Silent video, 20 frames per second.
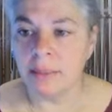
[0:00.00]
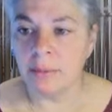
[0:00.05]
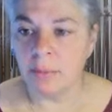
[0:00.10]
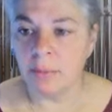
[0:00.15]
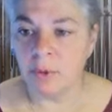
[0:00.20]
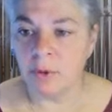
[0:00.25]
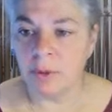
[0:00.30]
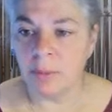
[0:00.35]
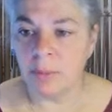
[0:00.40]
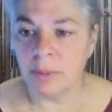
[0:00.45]
and in
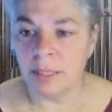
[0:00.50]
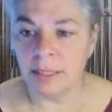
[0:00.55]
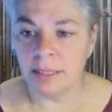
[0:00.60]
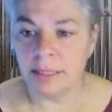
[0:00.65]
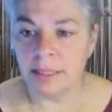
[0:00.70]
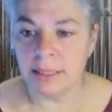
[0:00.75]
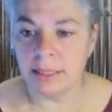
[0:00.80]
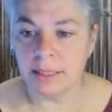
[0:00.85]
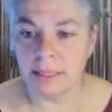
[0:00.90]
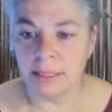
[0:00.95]

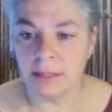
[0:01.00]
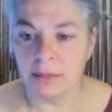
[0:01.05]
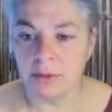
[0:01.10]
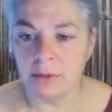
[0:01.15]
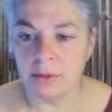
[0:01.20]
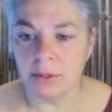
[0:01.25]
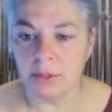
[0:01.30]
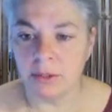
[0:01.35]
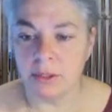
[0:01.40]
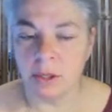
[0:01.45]
employability
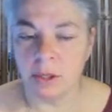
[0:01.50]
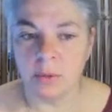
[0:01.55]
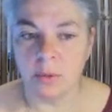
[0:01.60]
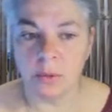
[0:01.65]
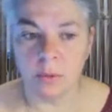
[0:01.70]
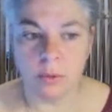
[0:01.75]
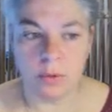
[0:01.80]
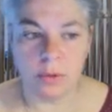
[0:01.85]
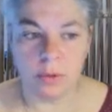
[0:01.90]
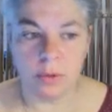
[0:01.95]
skills.
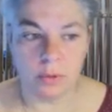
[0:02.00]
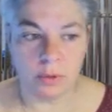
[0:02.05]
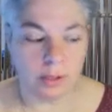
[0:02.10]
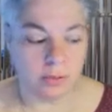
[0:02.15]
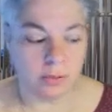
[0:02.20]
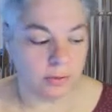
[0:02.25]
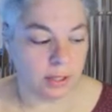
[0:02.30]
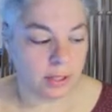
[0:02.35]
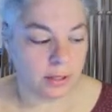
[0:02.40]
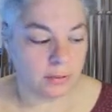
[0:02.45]
So all
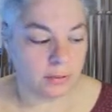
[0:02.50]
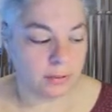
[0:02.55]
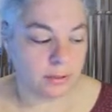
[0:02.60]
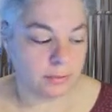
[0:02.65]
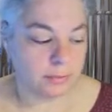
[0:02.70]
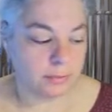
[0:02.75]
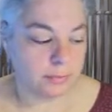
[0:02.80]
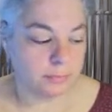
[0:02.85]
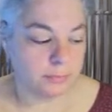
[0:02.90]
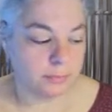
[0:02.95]
three of
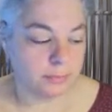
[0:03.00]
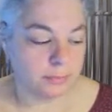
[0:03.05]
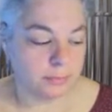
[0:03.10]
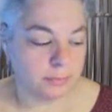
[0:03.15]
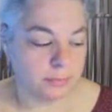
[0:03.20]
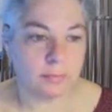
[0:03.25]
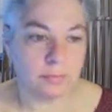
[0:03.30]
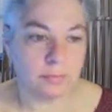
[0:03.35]
those.